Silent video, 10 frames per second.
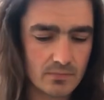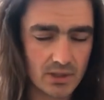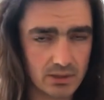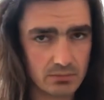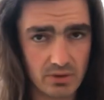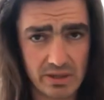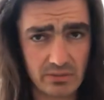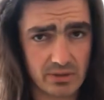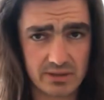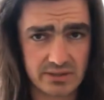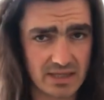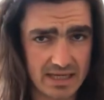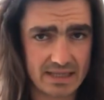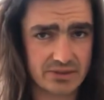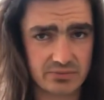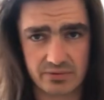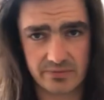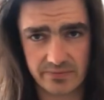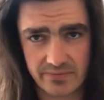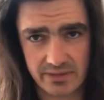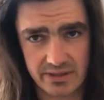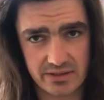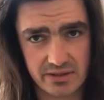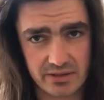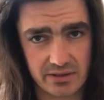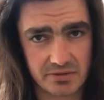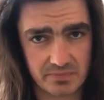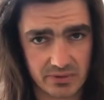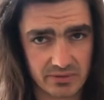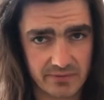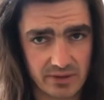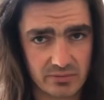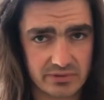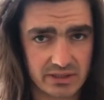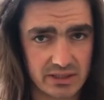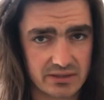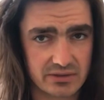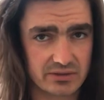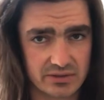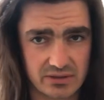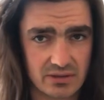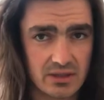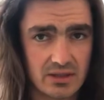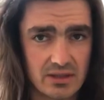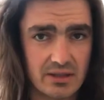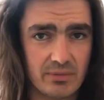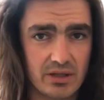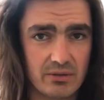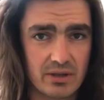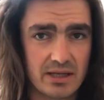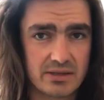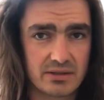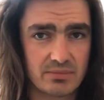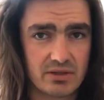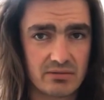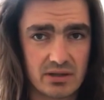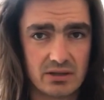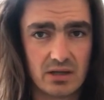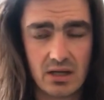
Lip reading: I don't know anyone else that has one of these guitars, but if anyone wants to get in touch and let me know theirs, that'd be great.